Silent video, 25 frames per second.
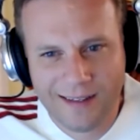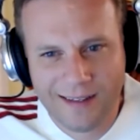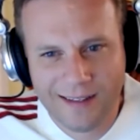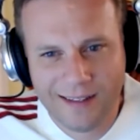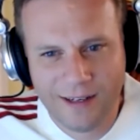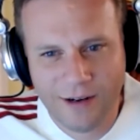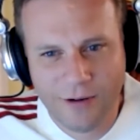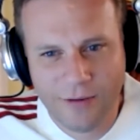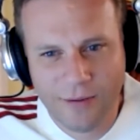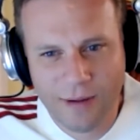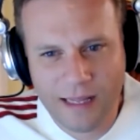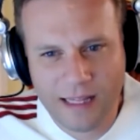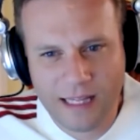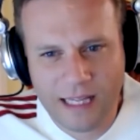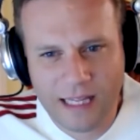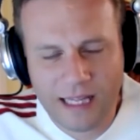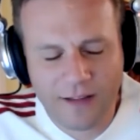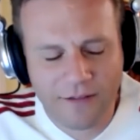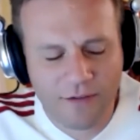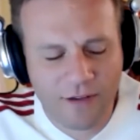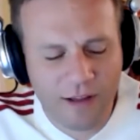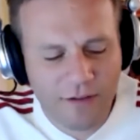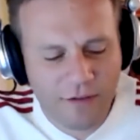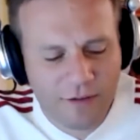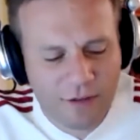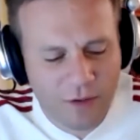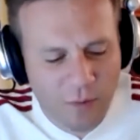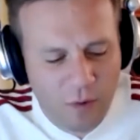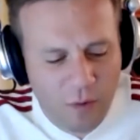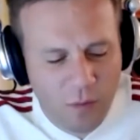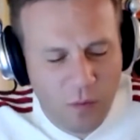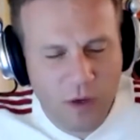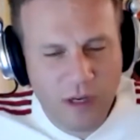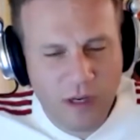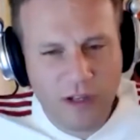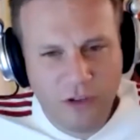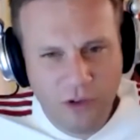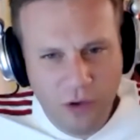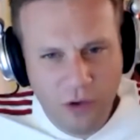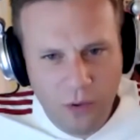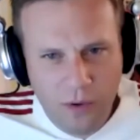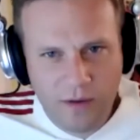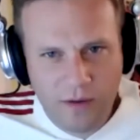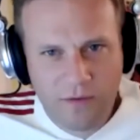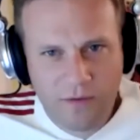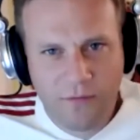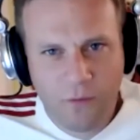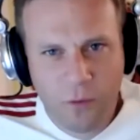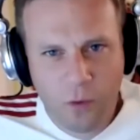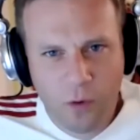you know, if someone were to do
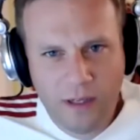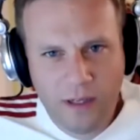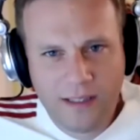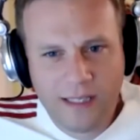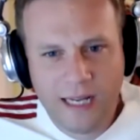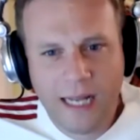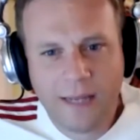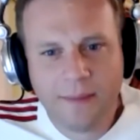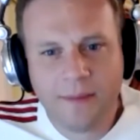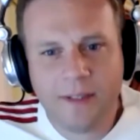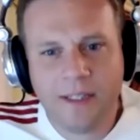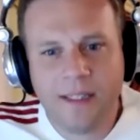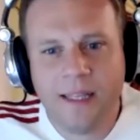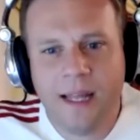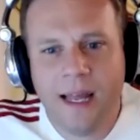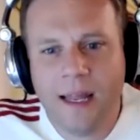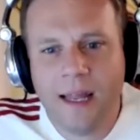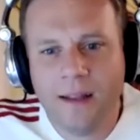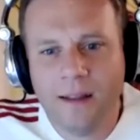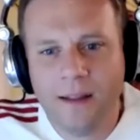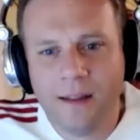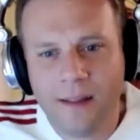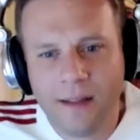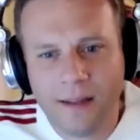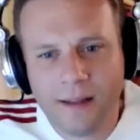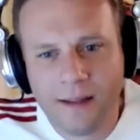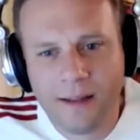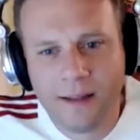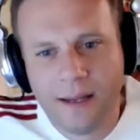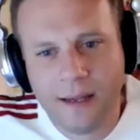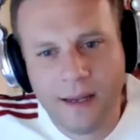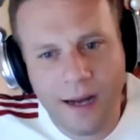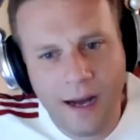it 40 times a day, you think like,